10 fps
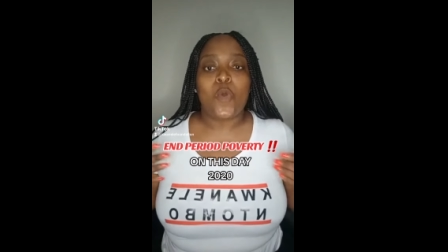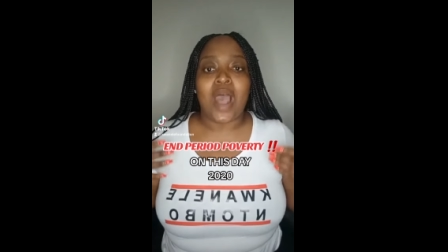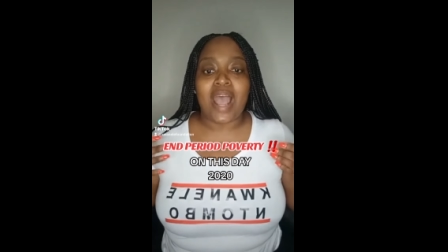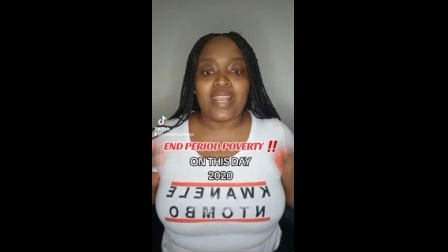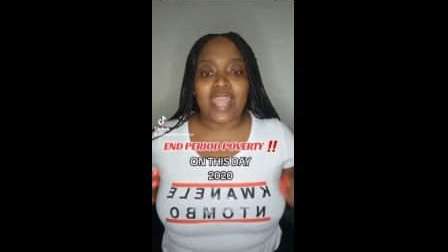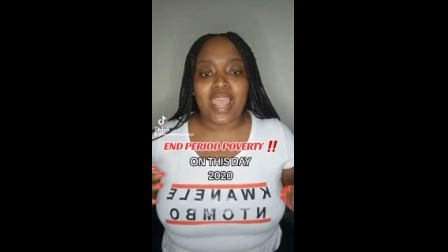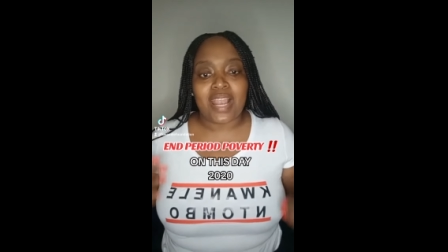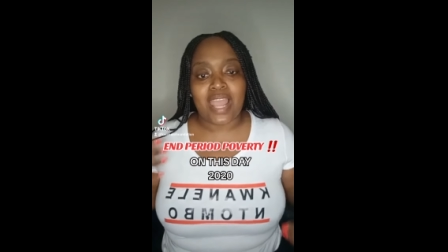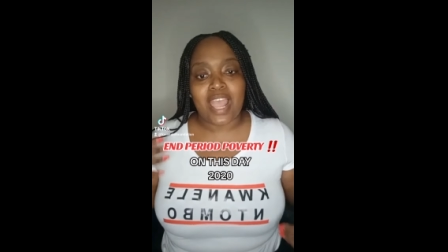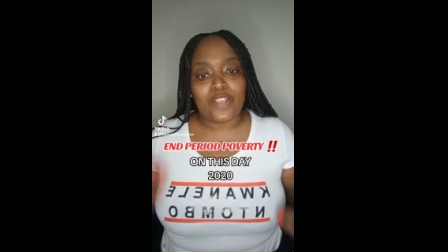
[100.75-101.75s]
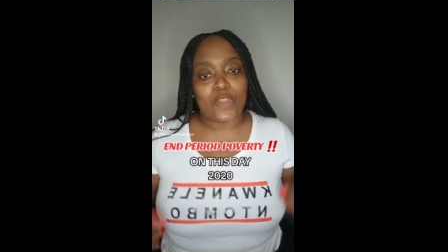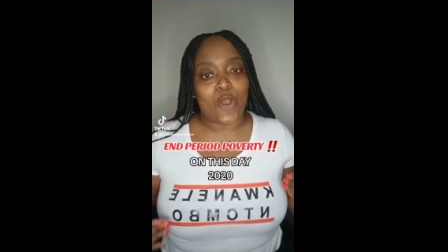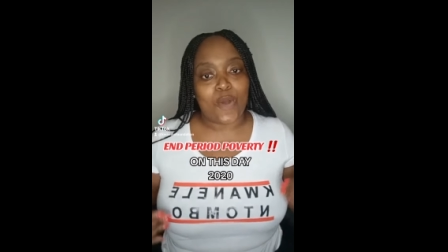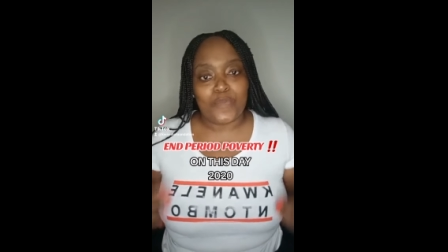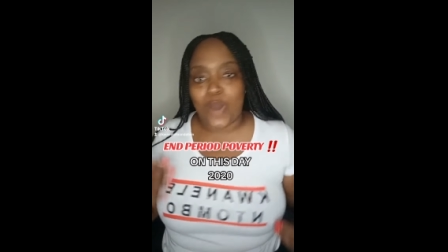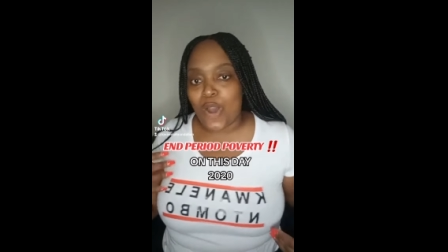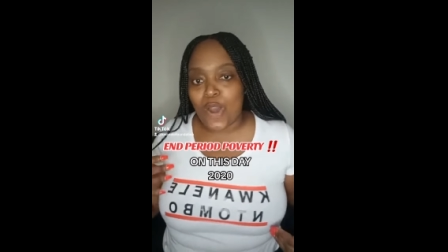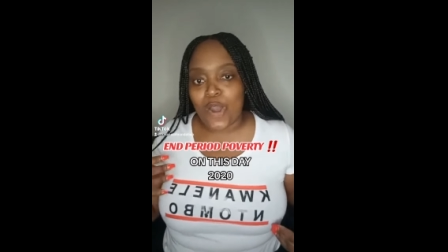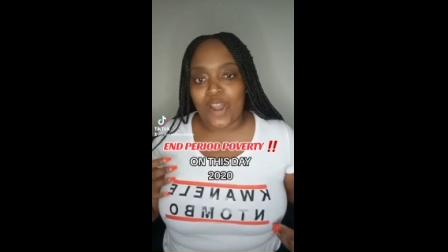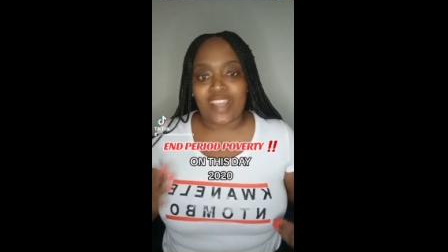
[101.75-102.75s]
kwanele
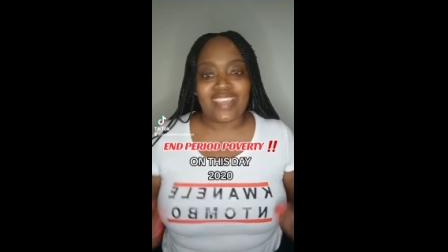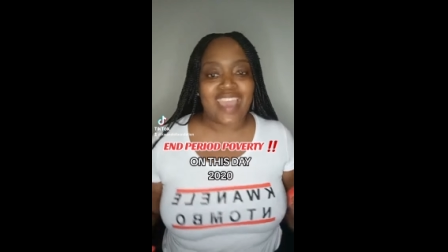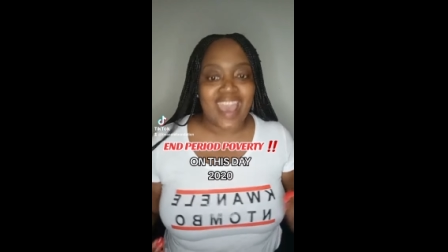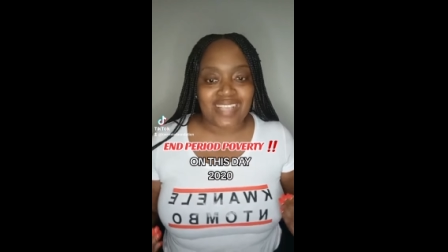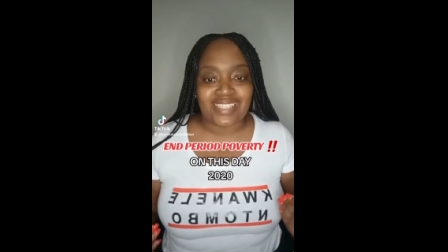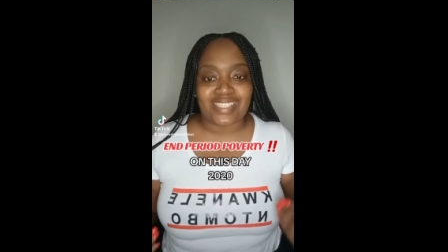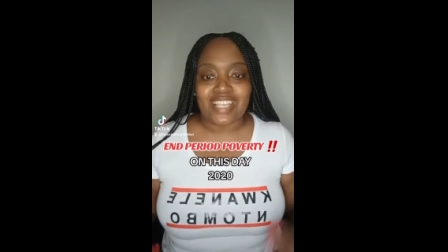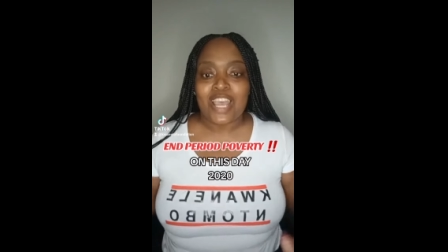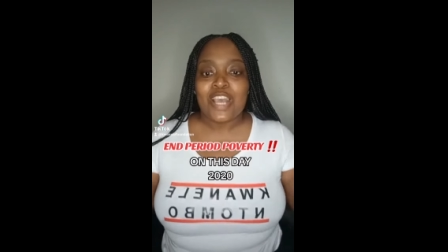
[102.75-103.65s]
ntombo yes